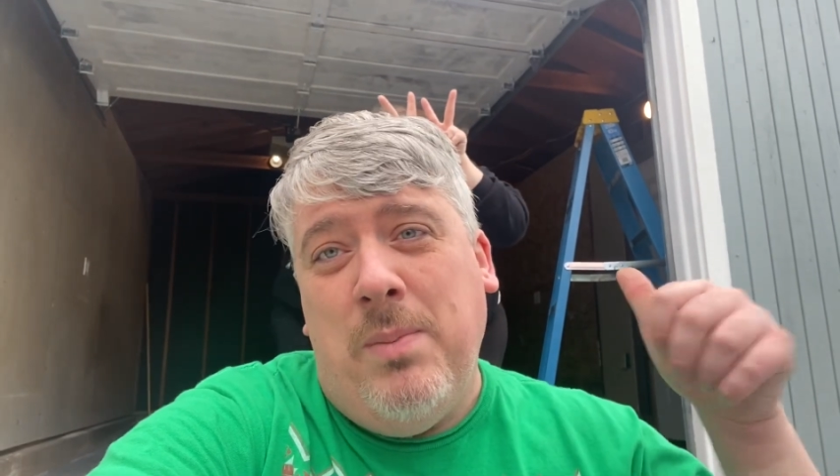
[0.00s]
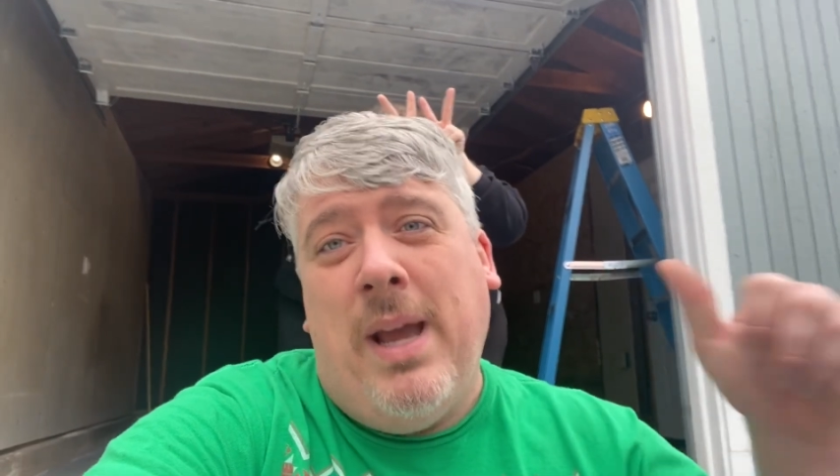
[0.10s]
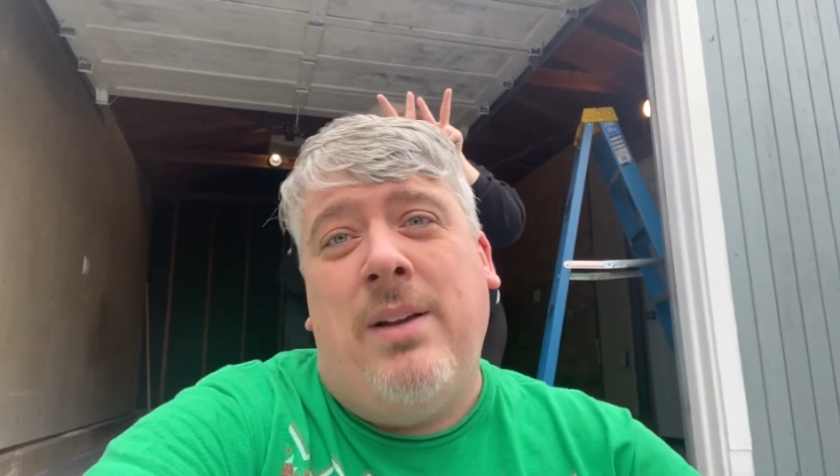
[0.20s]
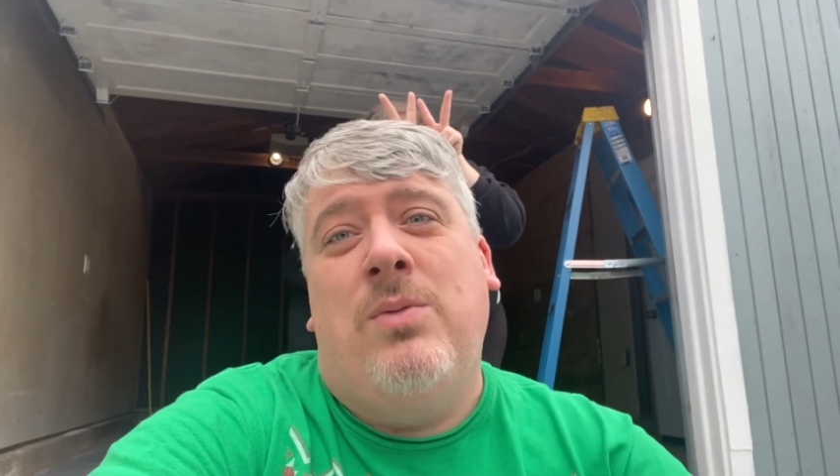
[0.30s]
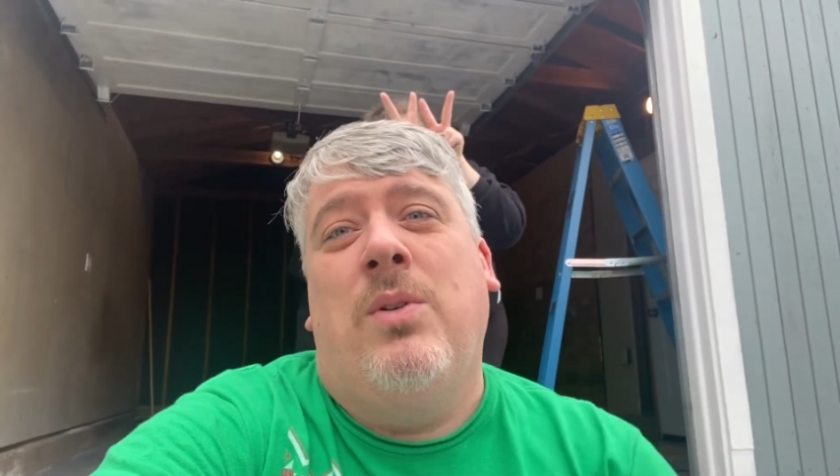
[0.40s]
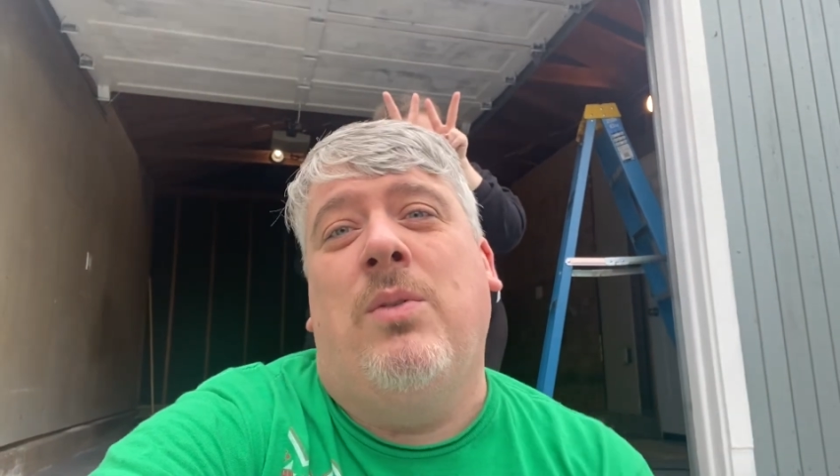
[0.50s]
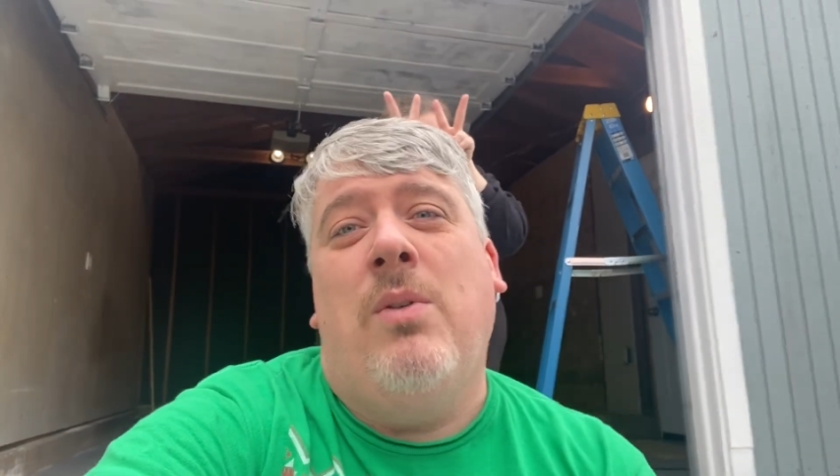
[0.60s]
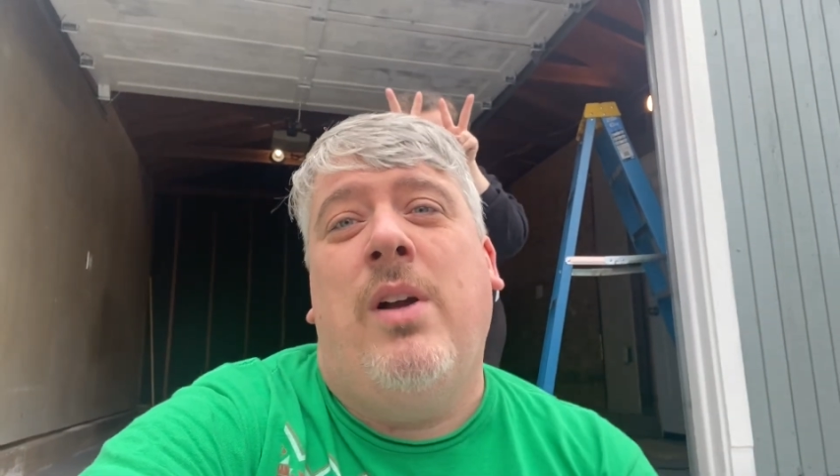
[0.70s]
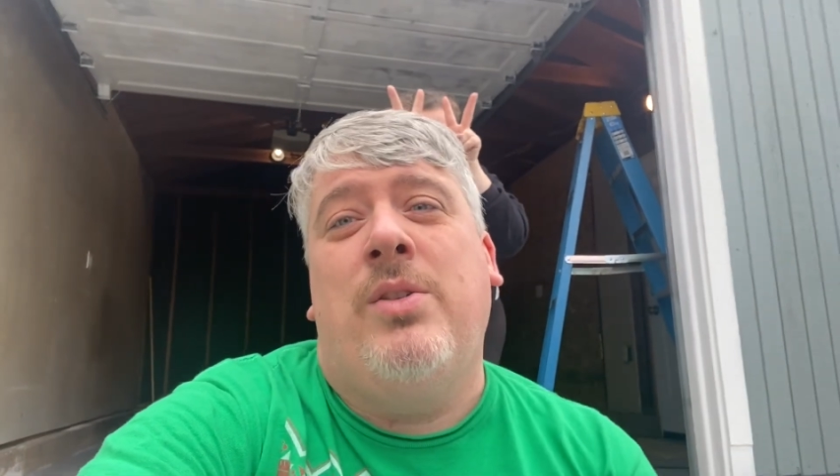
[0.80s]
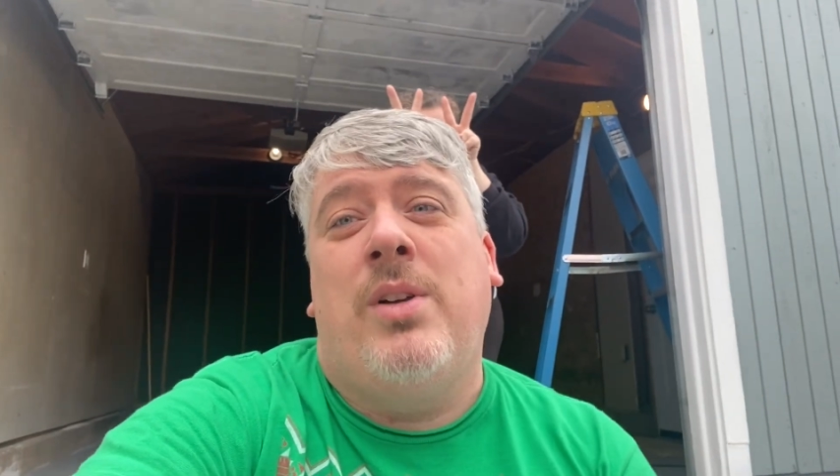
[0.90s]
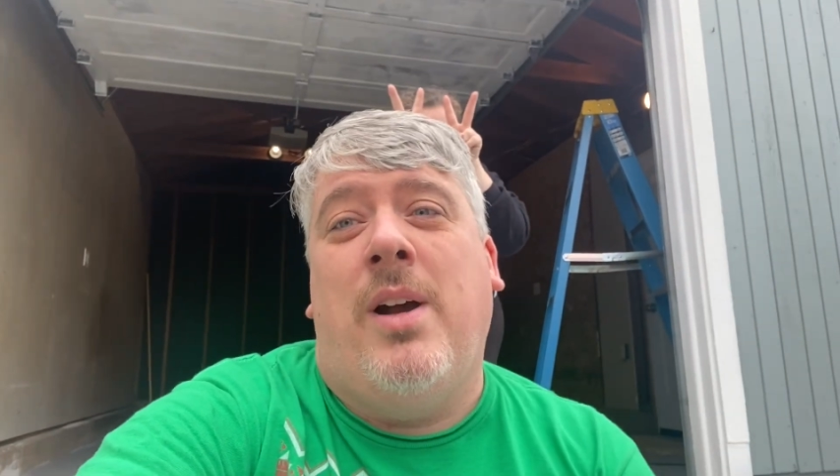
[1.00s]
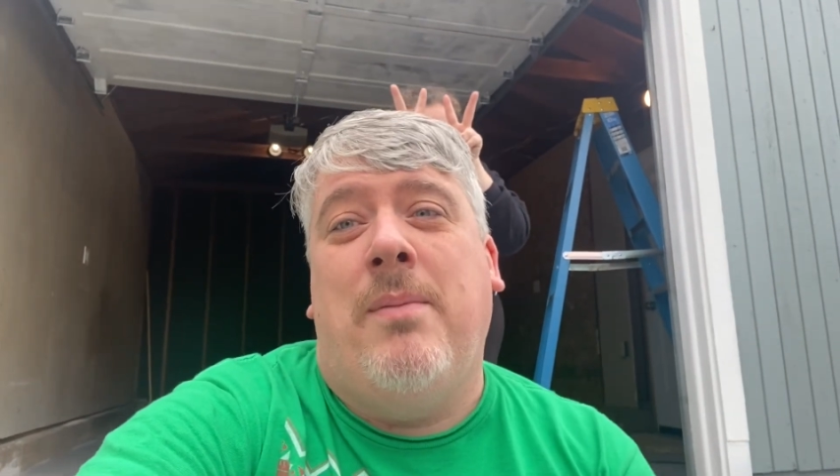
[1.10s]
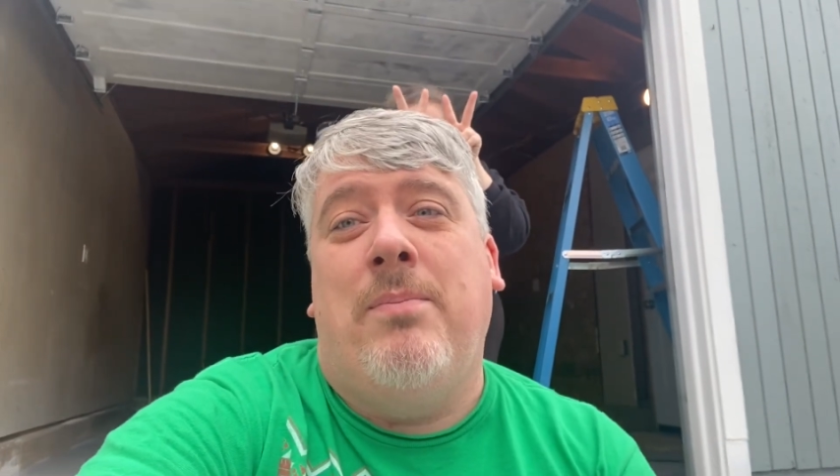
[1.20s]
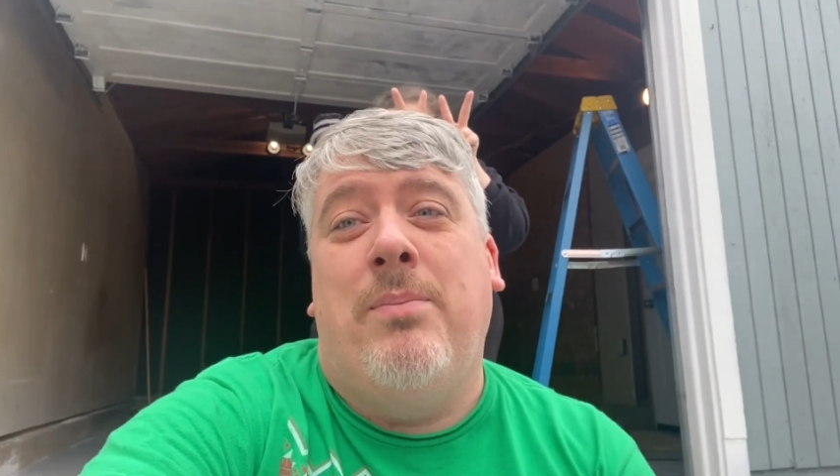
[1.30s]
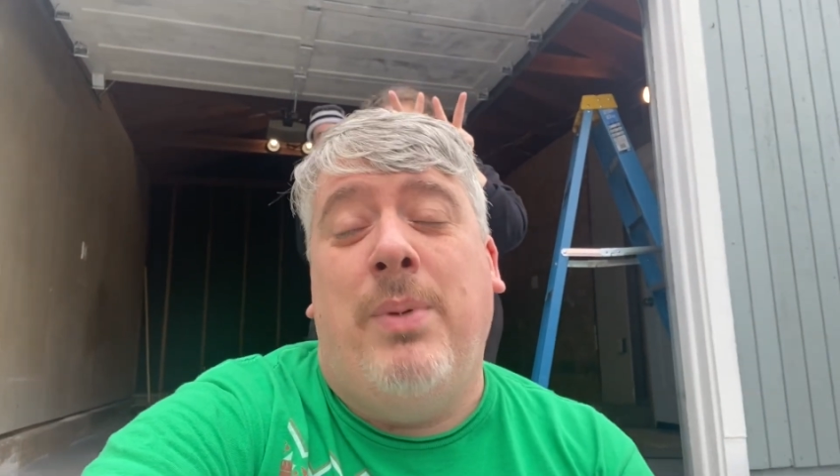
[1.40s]
back to a garage
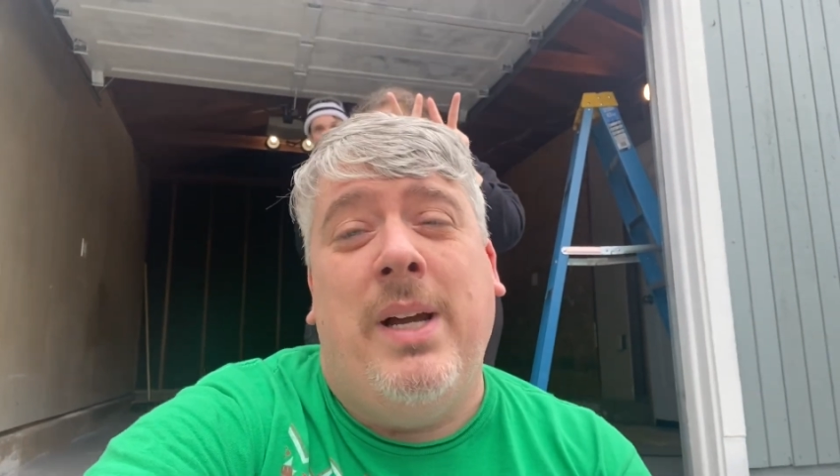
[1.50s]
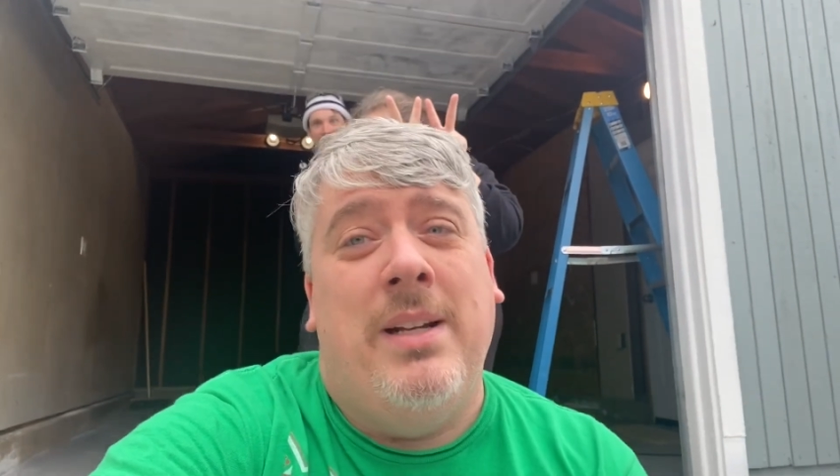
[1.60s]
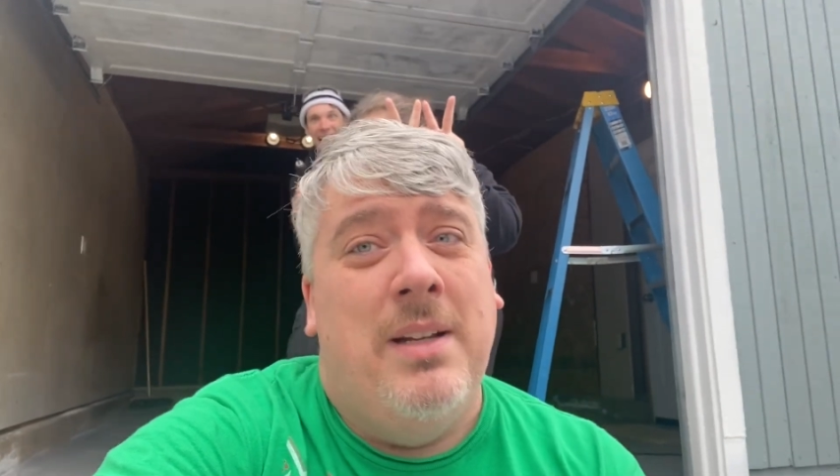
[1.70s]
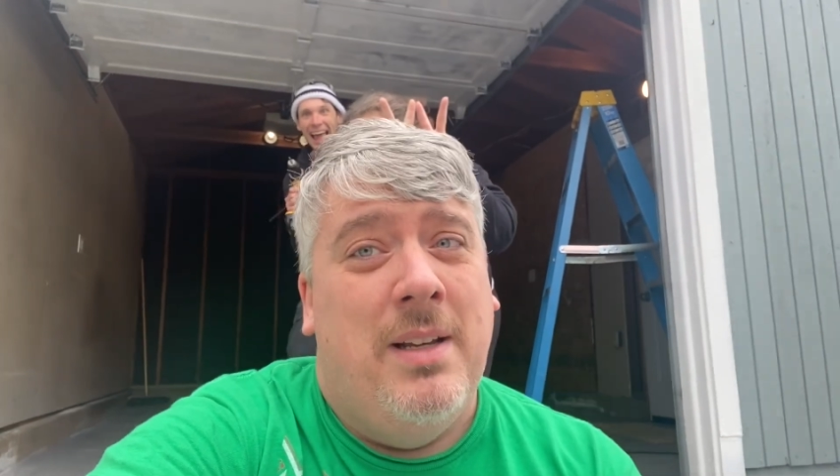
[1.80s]
shop, but